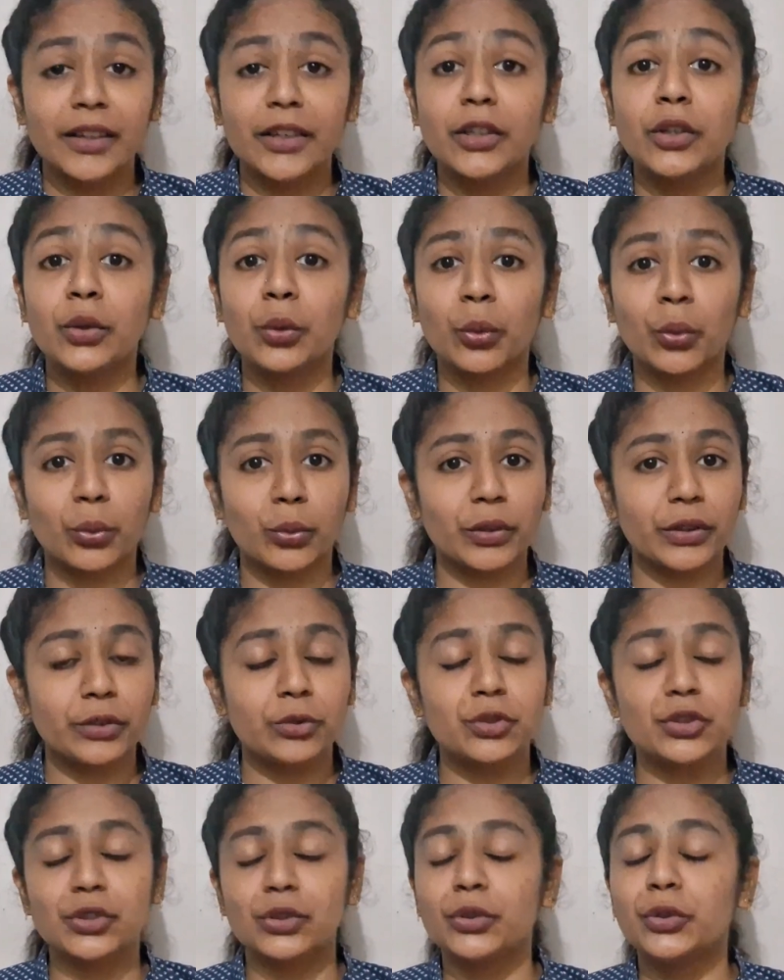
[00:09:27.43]
No,
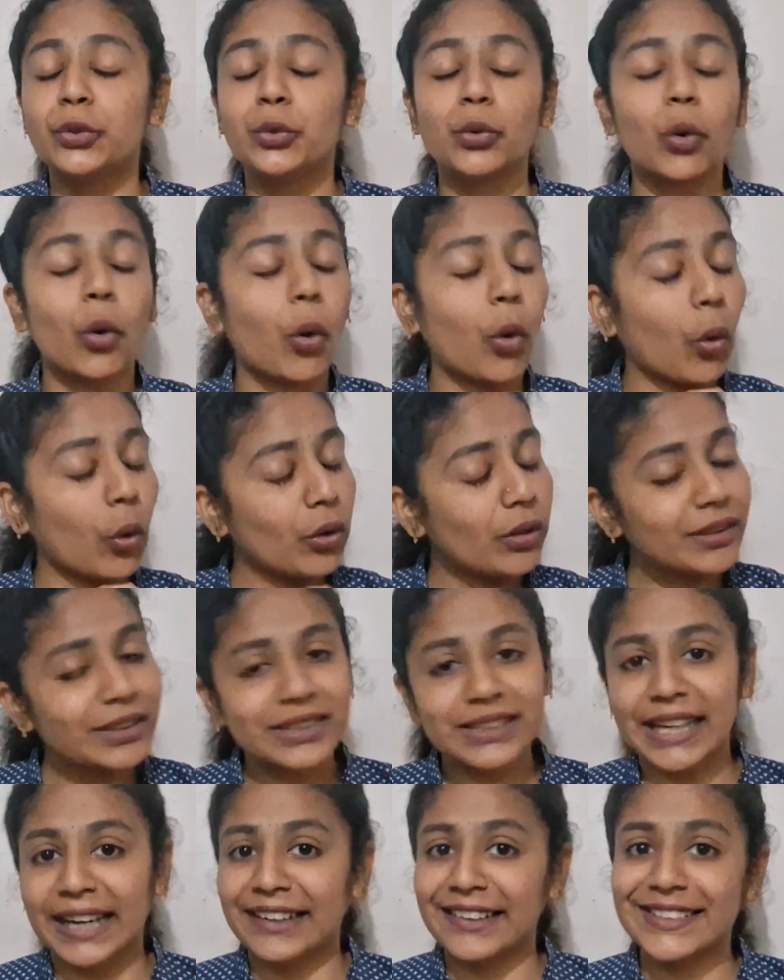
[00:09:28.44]
you should do all the
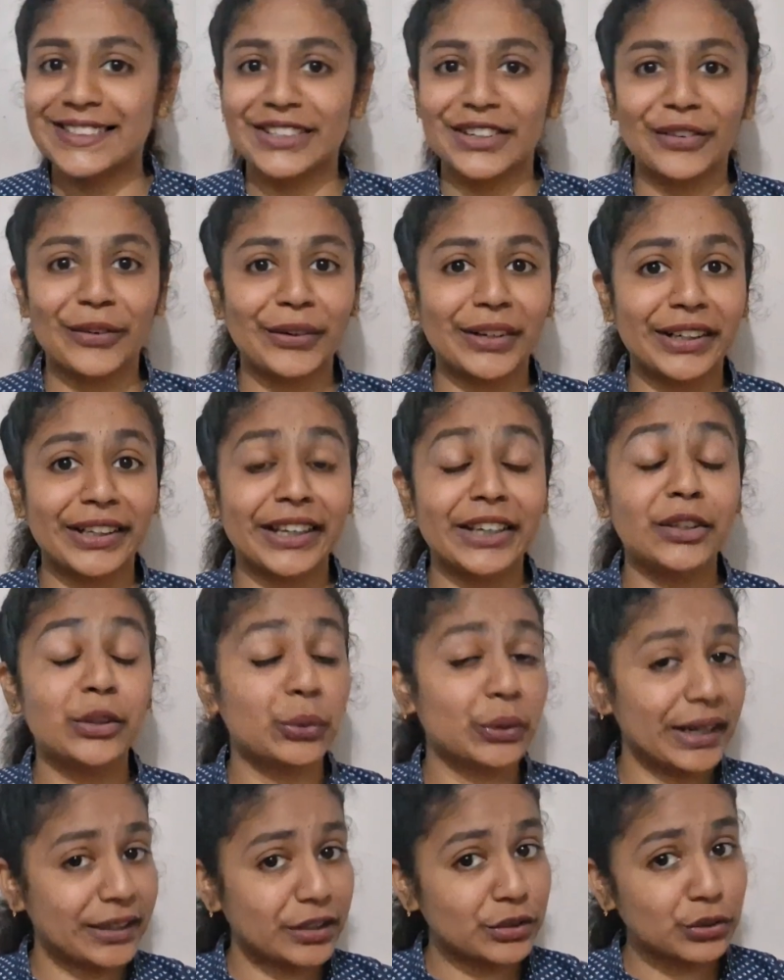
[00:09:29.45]
standards on auditing to
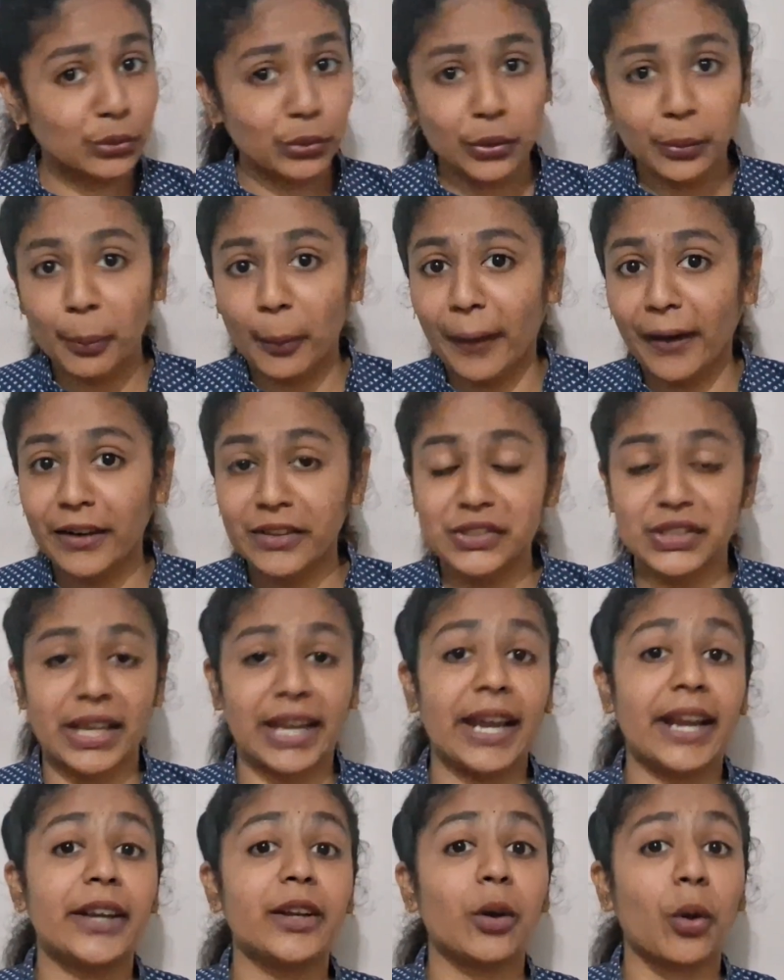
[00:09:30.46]
get a good marks.
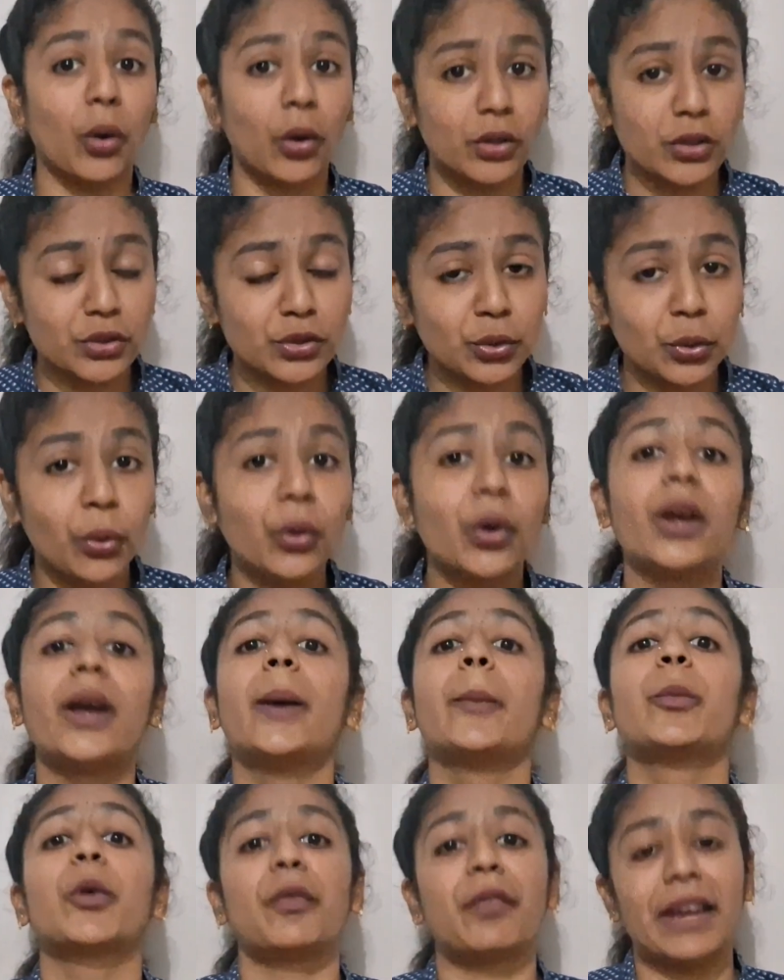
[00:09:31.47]
And also,
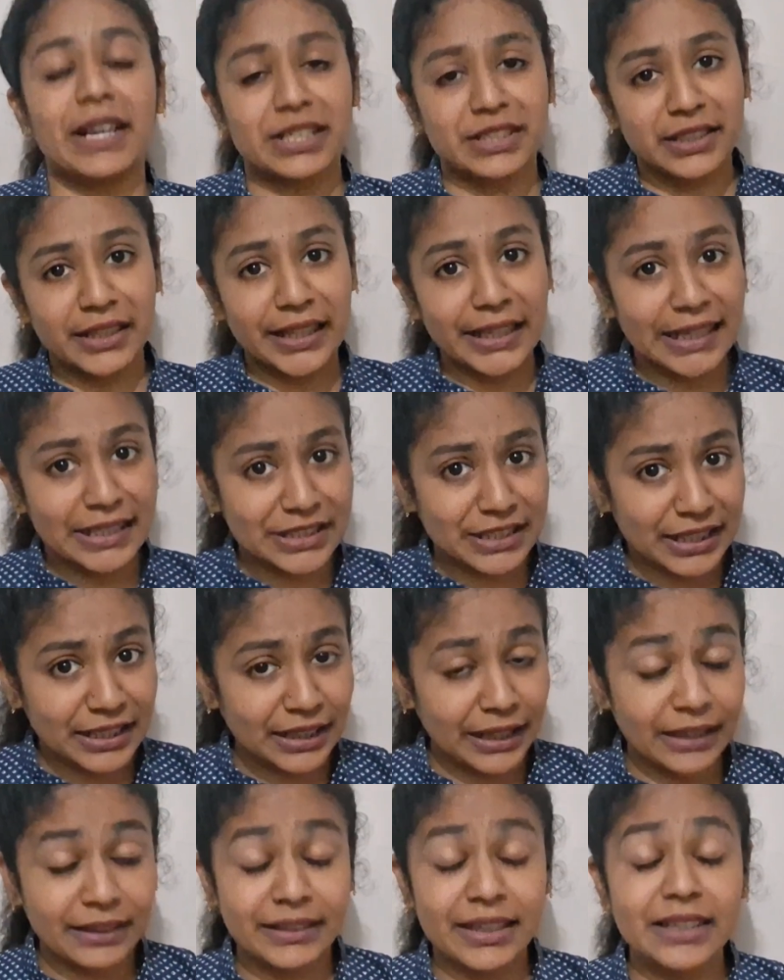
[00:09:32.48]
professional
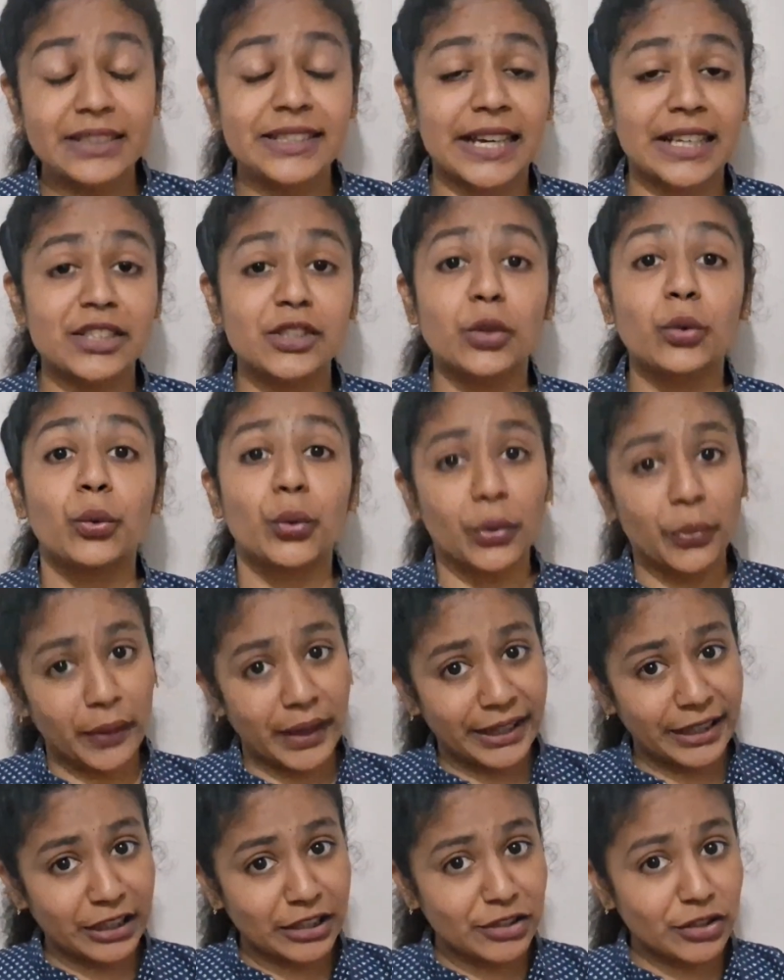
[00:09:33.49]
ethics has a good
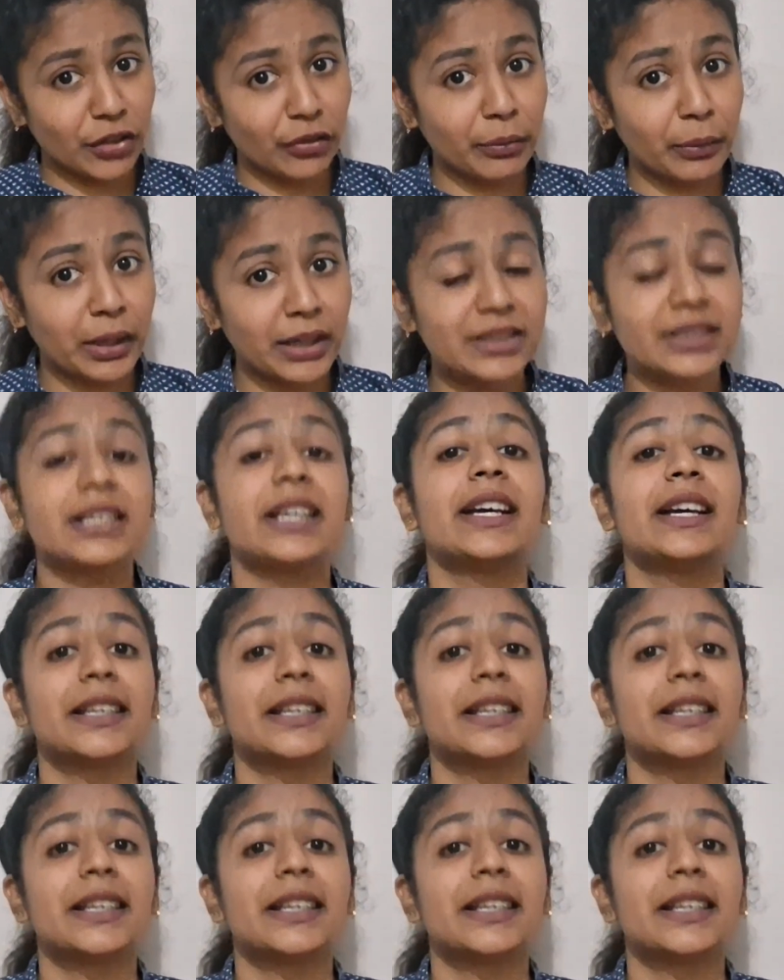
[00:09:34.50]
weightage of marks.